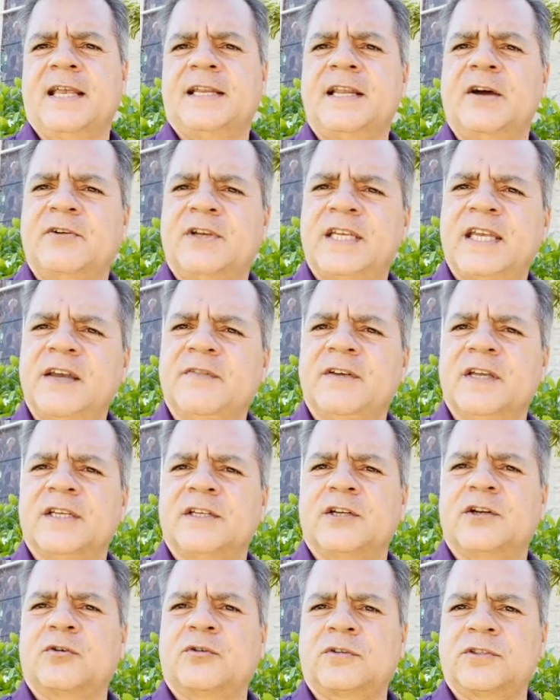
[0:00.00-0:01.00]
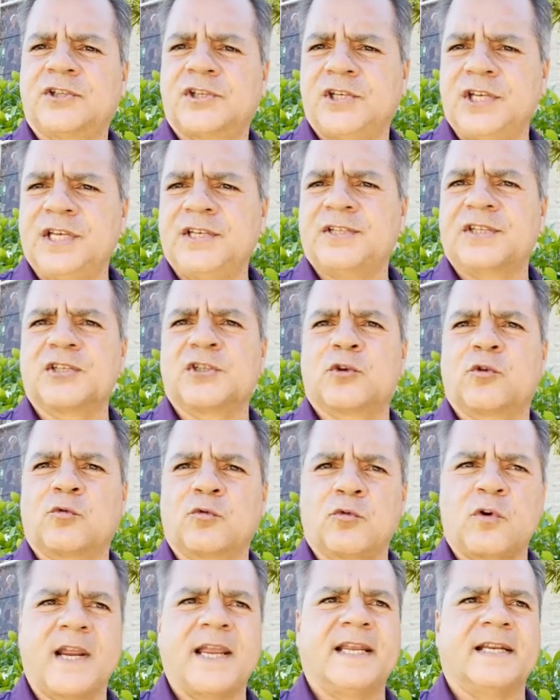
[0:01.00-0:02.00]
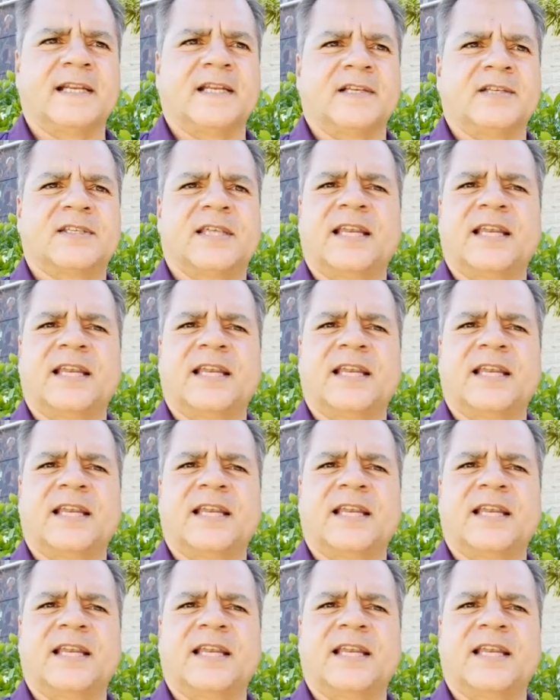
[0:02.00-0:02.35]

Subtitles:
Now, given Jesus' greatness